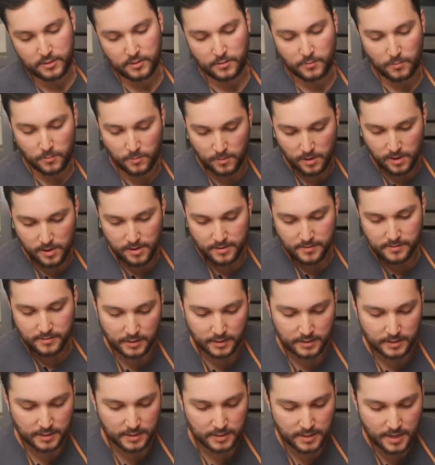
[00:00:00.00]
to 1
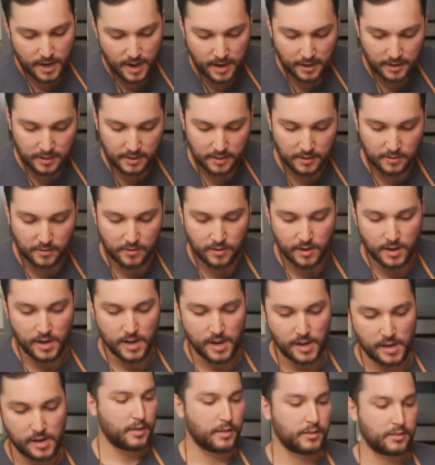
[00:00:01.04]
because it's not going to
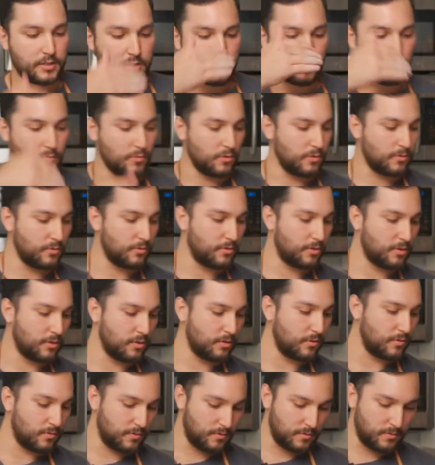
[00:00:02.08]
create a smooth
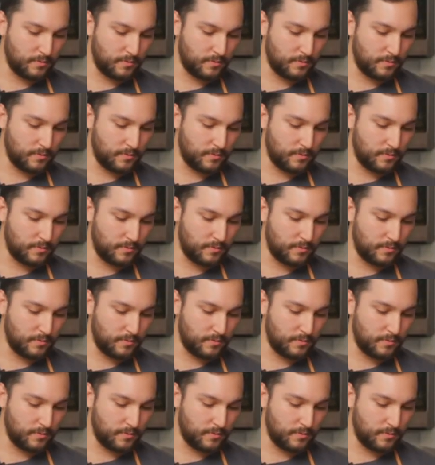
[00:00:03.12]
noodle.